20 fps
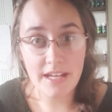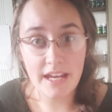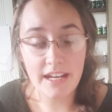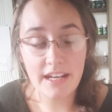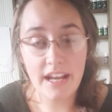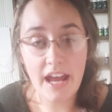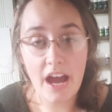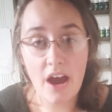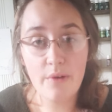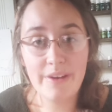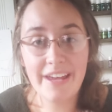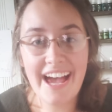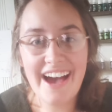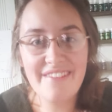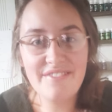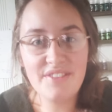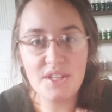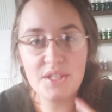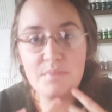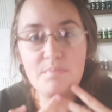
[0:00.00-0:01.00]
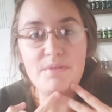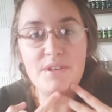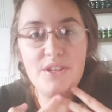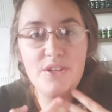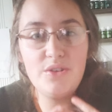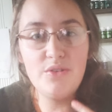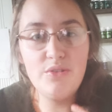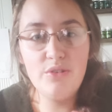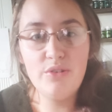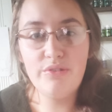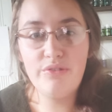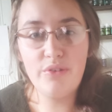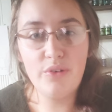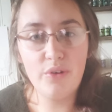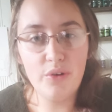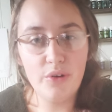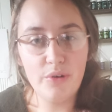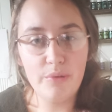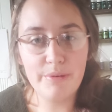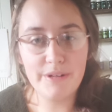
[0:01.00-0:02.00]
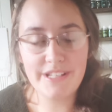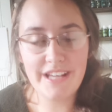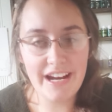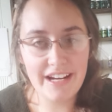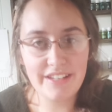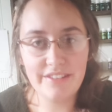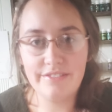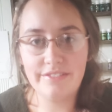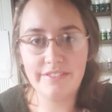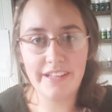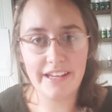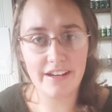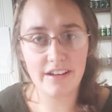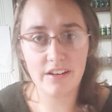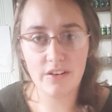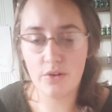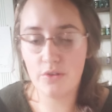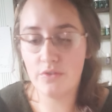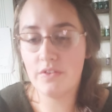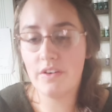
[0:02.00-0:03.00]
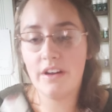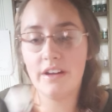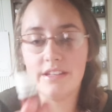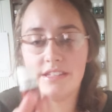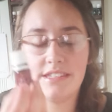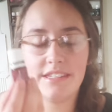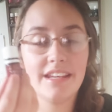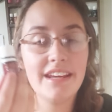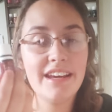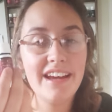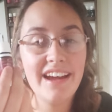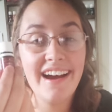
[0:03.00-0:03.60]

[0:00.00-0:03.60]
And now we have this beautiful protective layer over us